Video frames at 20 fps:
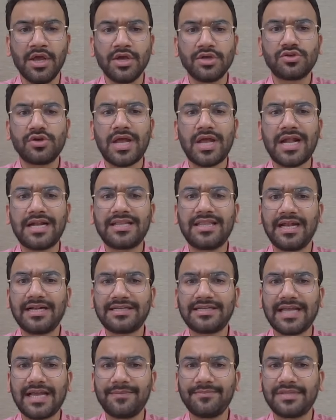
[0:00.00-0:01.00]
So at
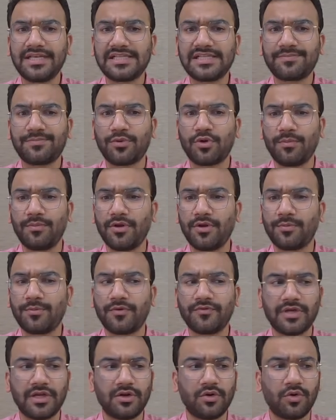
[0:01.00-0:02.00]
that time, this problem
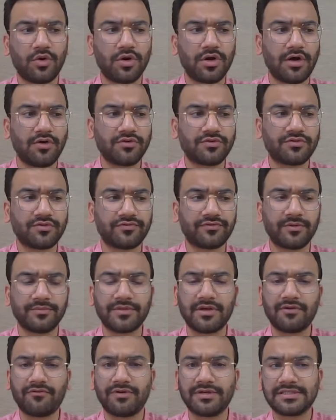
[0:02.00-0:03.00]
of the logout from
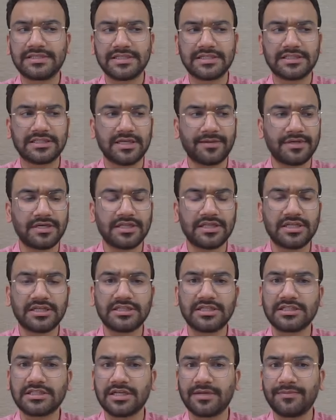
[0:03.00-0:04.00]
the one system another
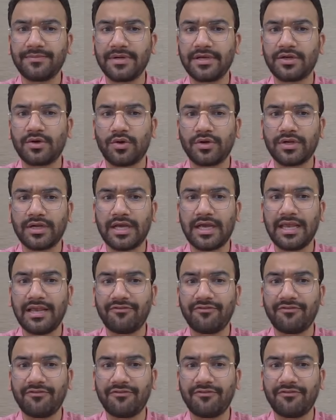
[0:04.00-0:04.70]
system is gonna